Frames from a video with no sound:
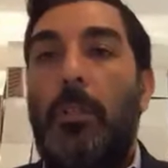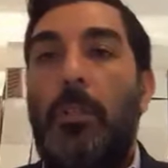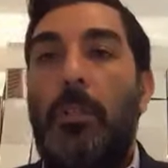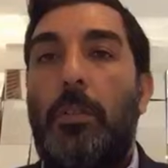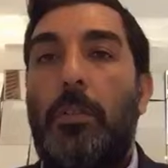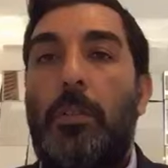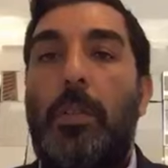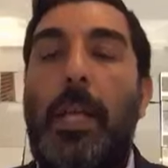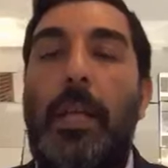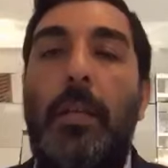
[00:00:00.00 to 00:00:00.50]

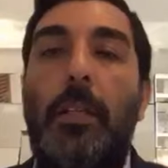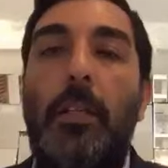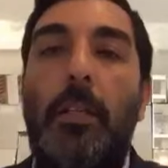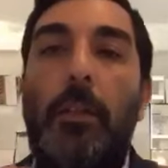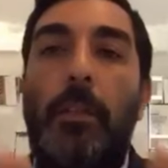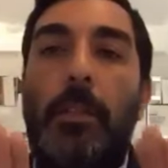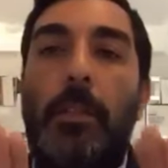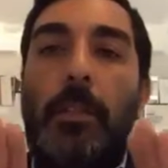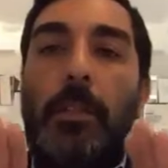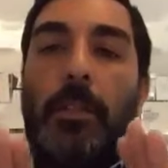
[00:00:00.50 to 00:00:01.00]
So that in,
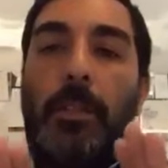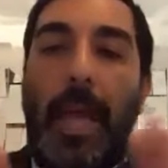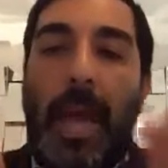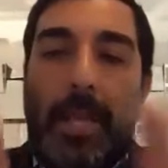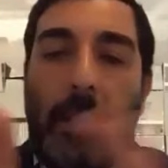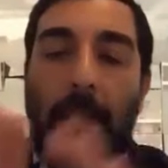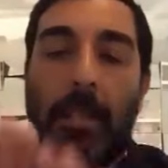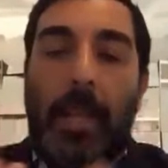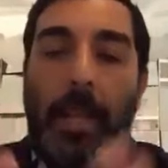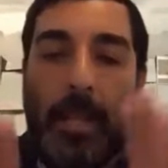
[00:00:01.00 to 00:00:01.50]

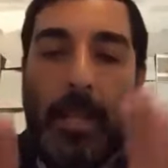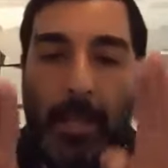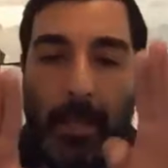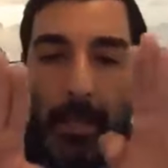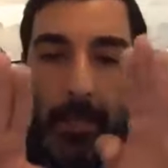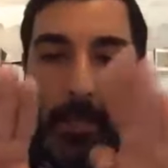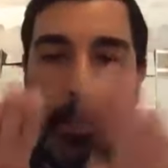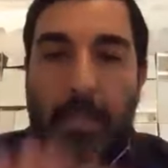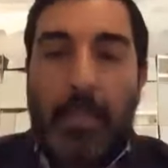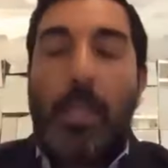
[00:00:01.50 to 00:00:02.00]
that
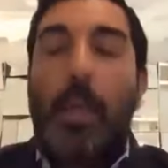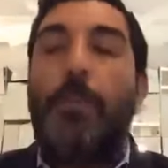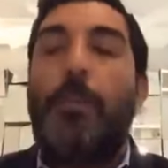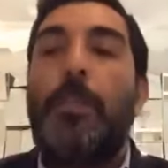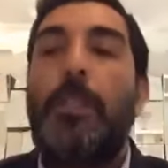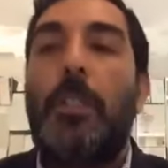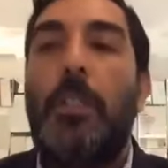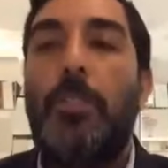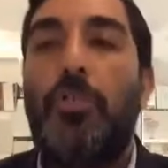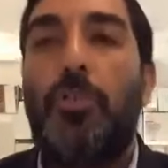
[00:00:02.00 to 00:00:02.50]
in itself
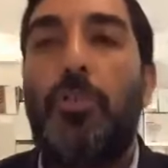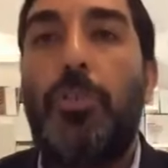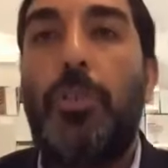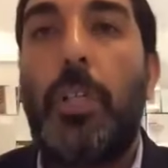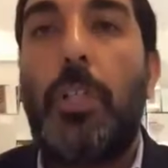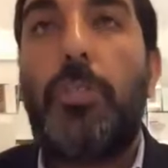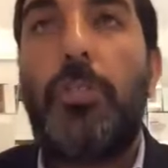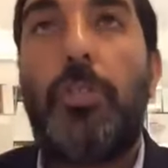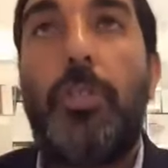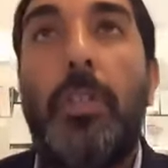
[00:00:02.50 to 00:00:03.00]
is an
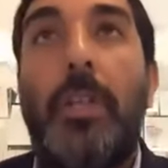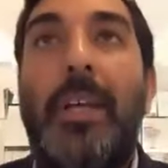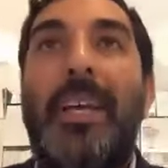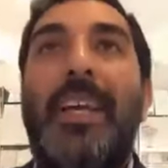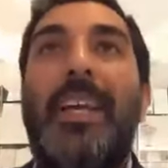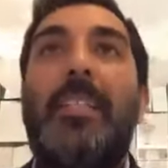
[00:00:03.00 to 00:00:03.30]
introduction,